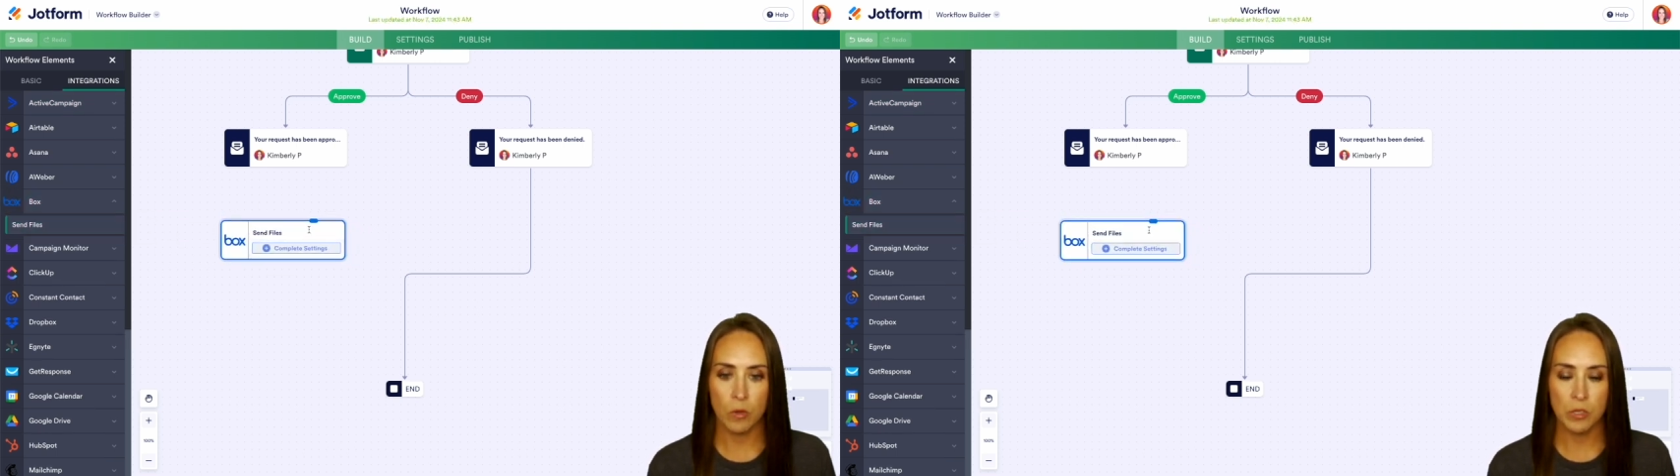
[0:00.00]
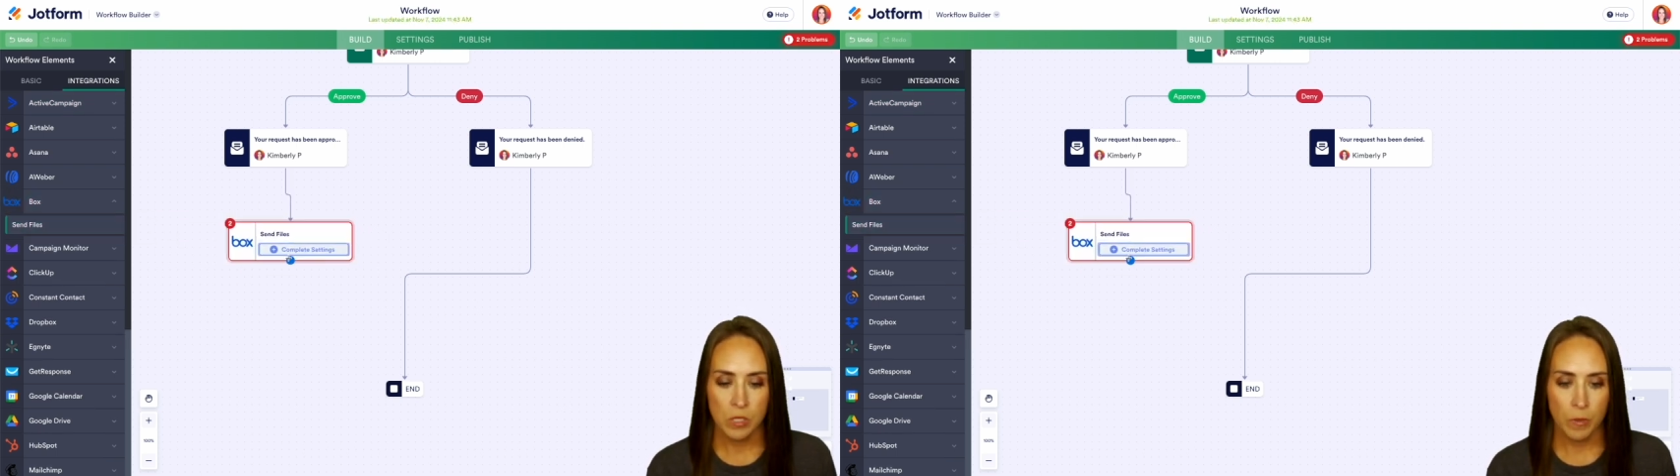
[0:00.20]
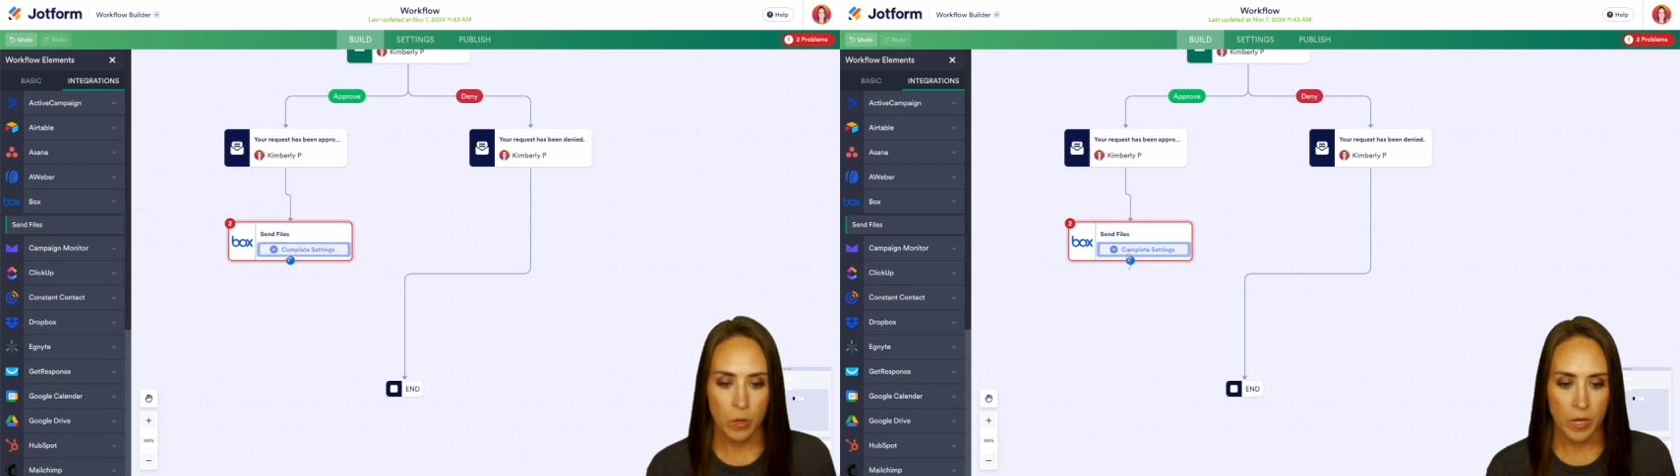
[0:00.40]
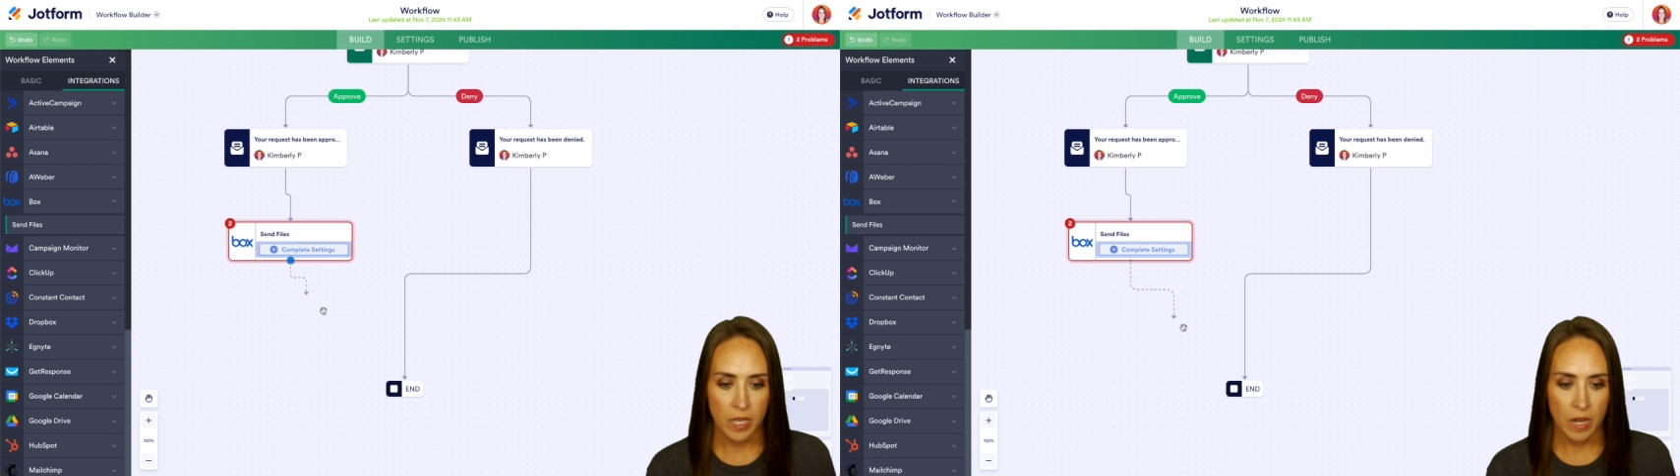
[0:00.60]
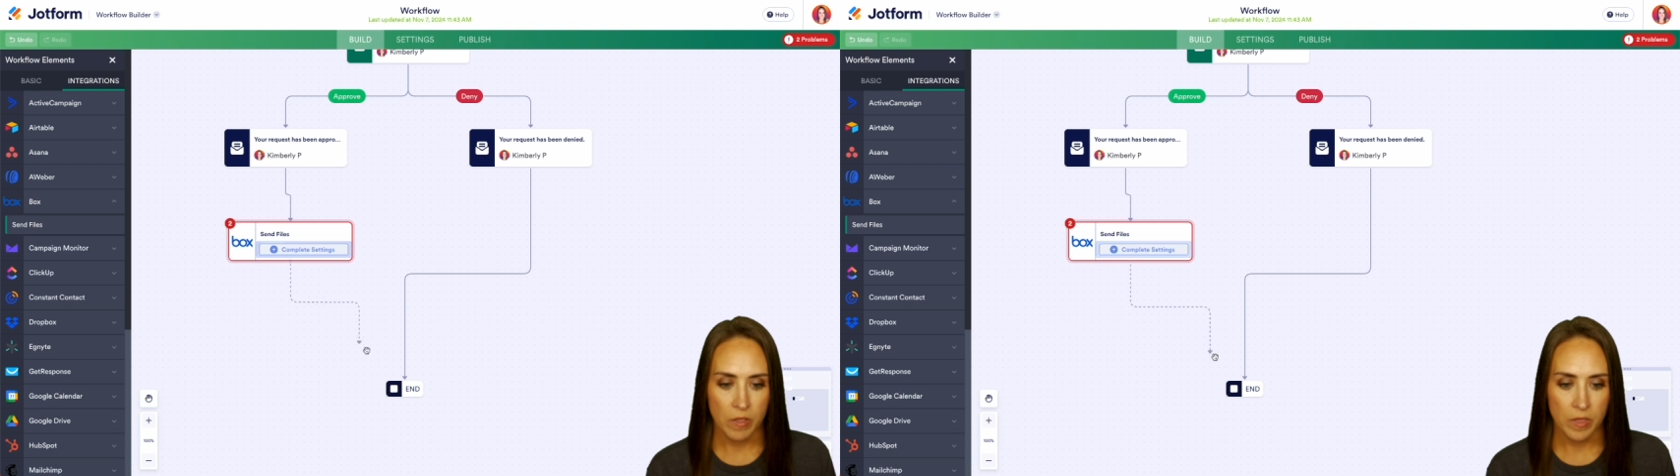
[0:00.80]
So I'm gonna go and
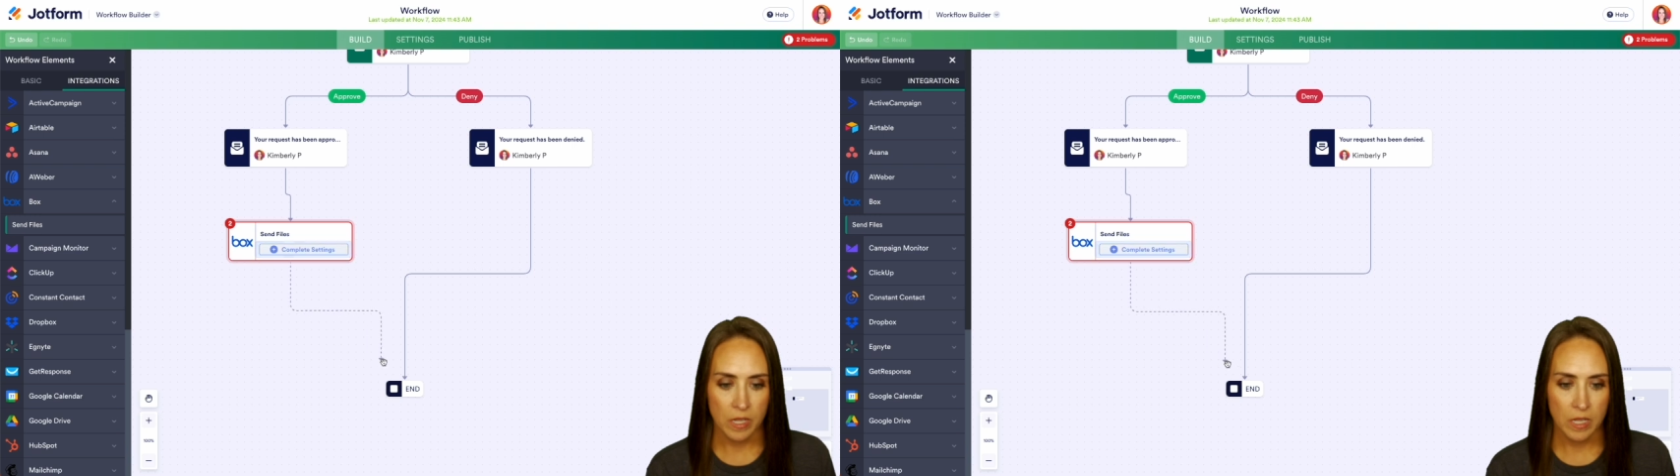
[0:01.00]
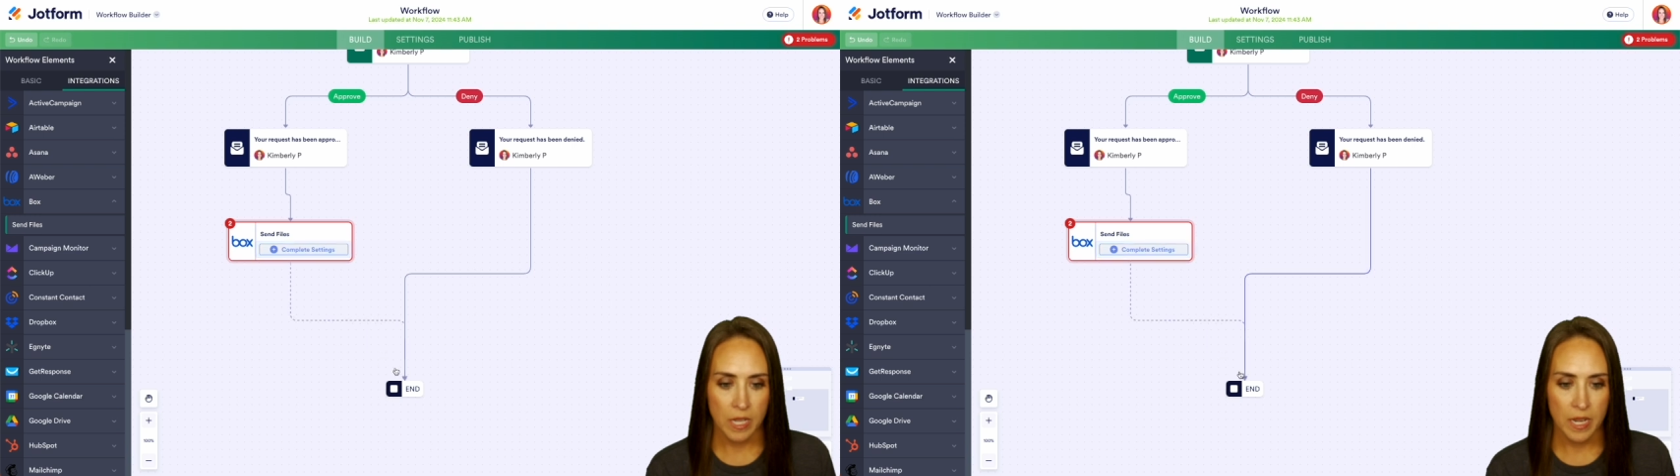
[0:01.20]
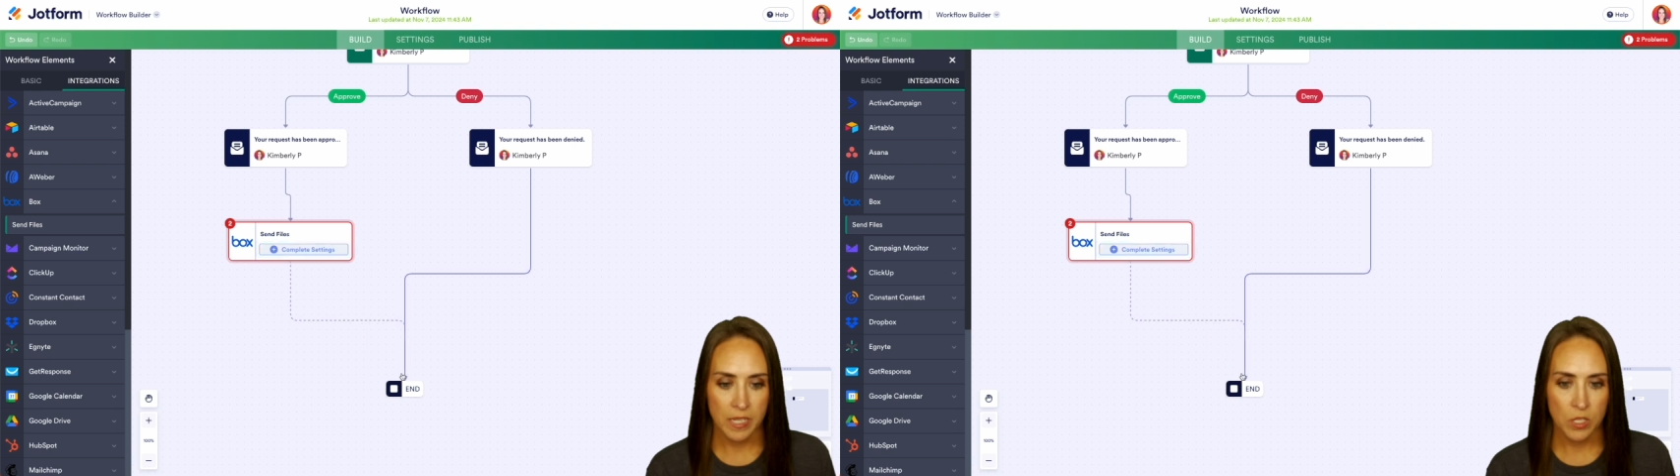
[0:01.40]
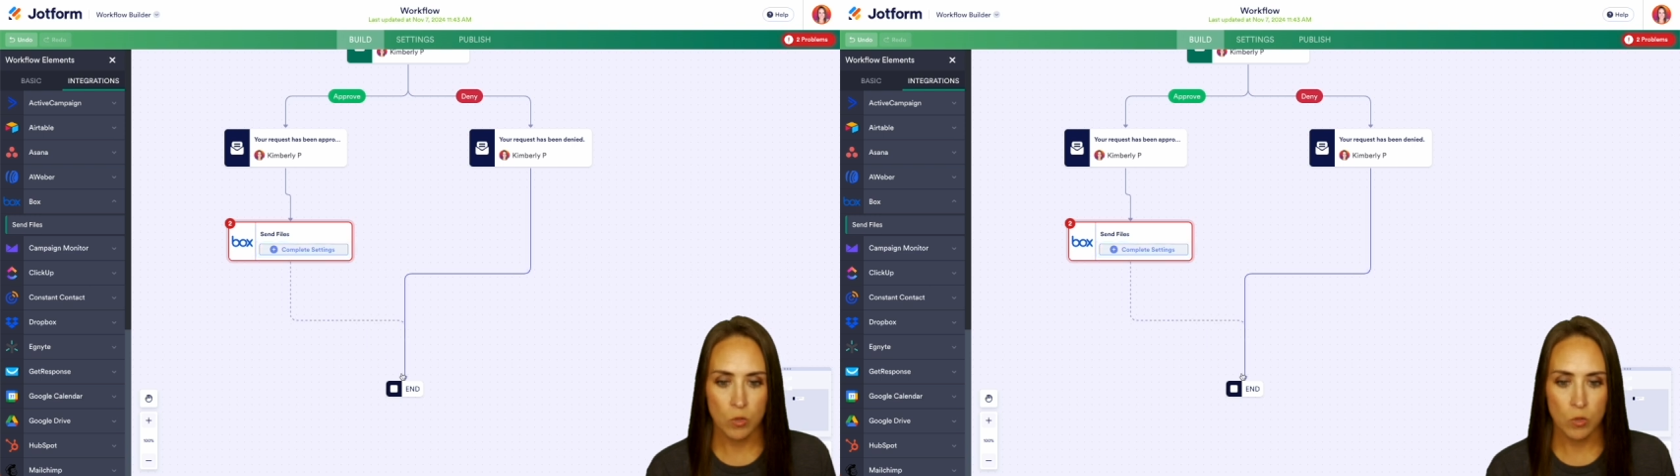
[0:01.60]
get everything connected